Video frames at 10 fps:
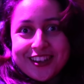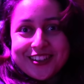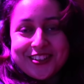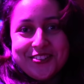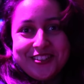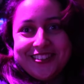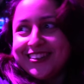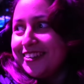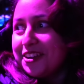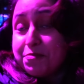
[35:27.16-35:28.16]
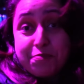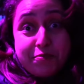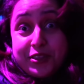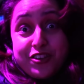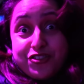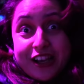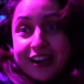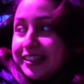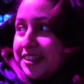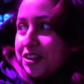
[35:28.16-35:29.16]
get close to her and potentially
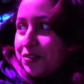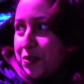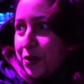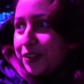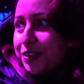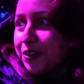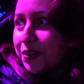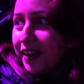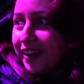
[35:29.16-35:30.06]
hug her if you want to.